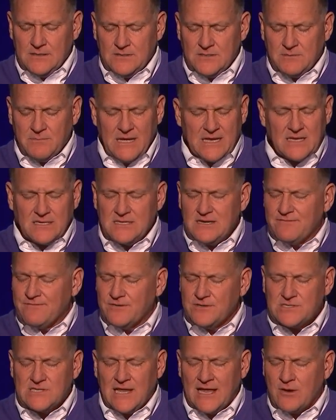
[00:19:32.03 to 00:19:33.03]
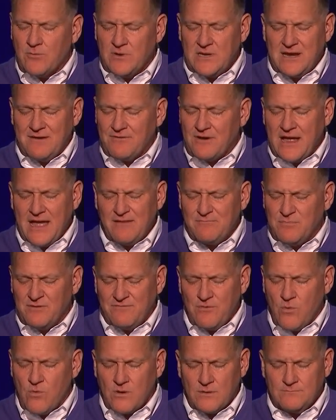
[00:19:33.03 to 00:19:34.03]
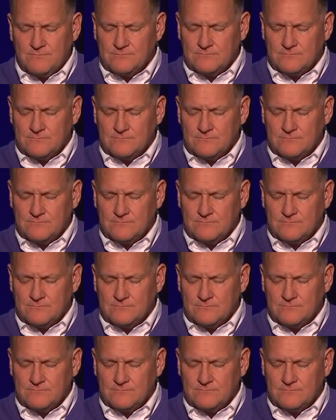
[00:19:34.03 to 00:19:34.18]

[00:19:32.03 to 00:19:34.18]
to make a difference like we never have before.